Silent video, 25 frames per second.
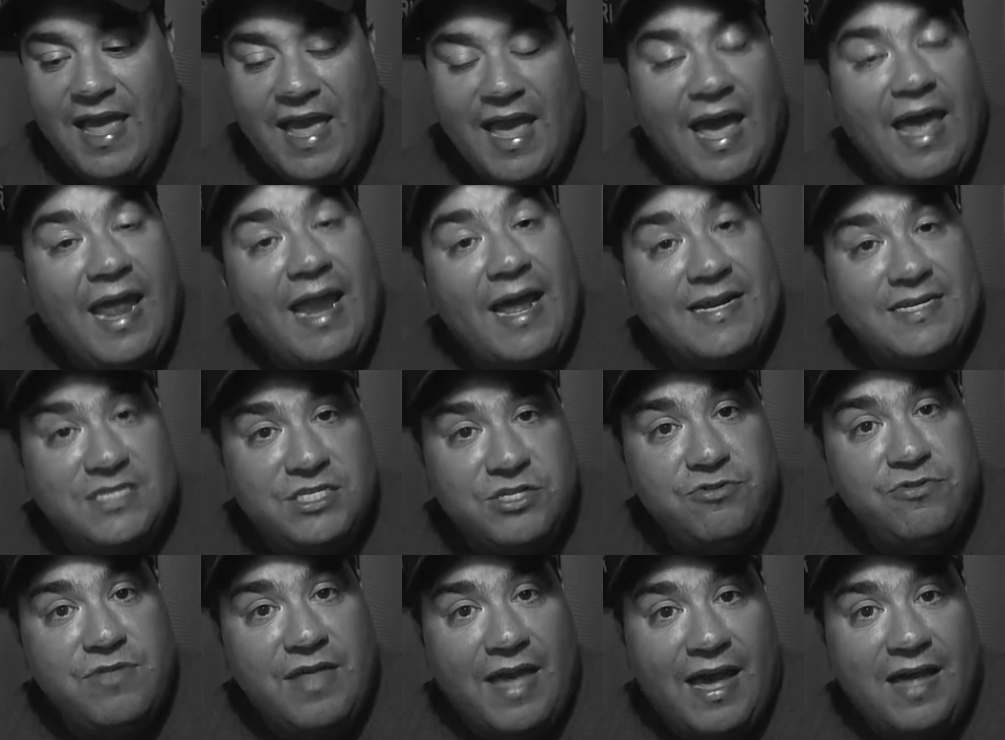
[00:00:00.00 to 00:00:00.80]
And I
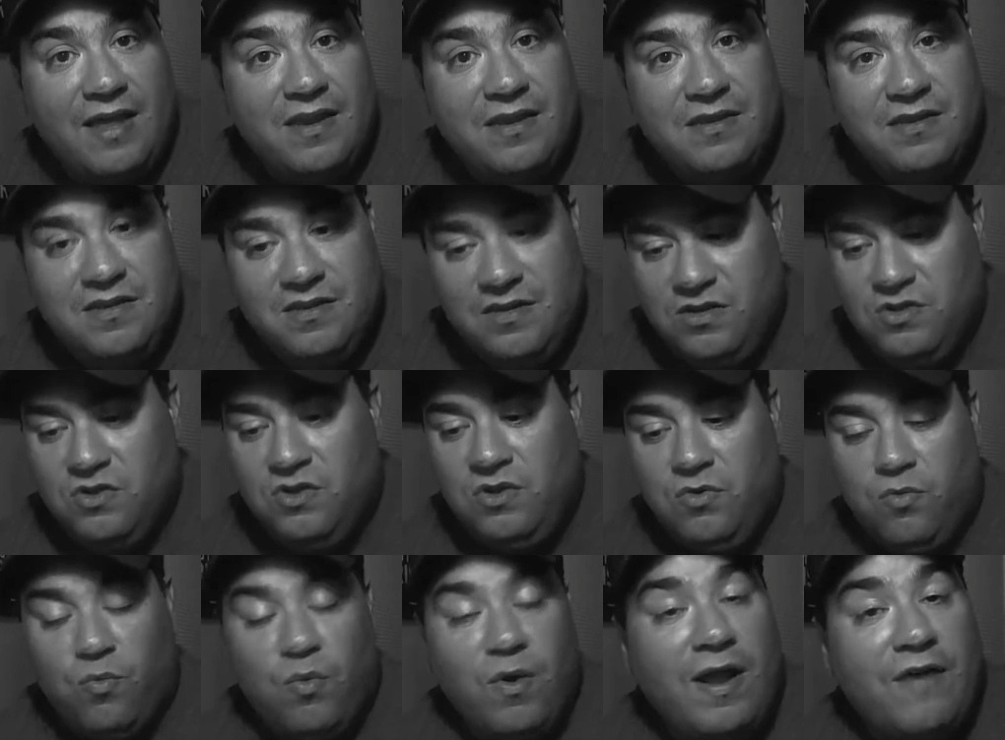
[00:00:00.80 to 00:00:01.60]
do that
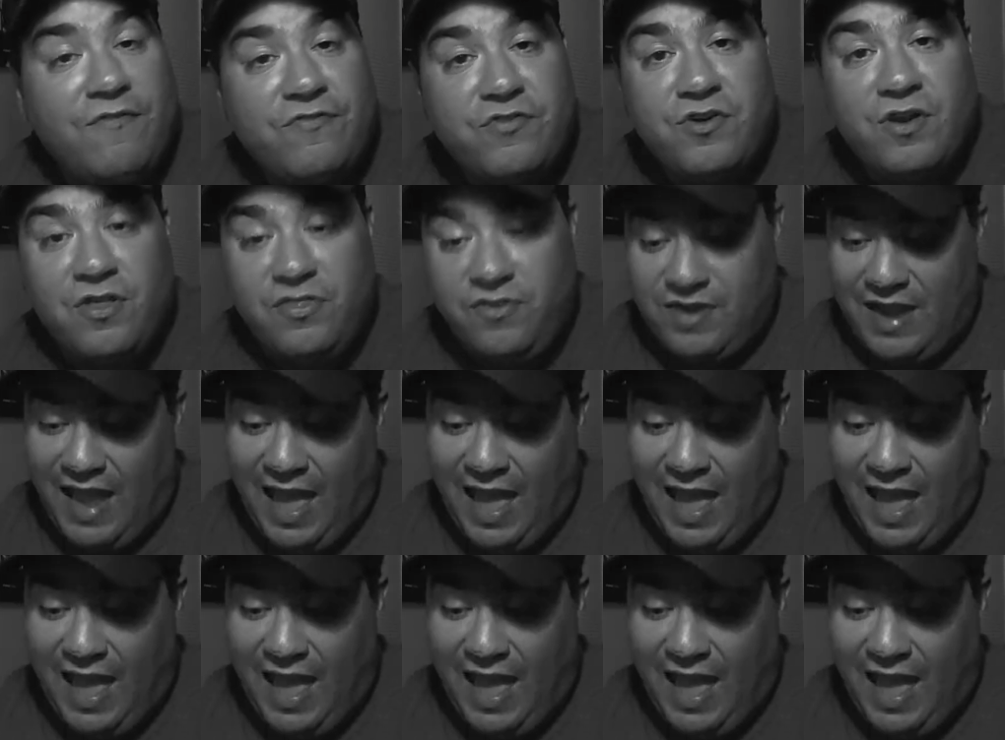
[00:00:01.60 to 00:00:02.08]
one after another.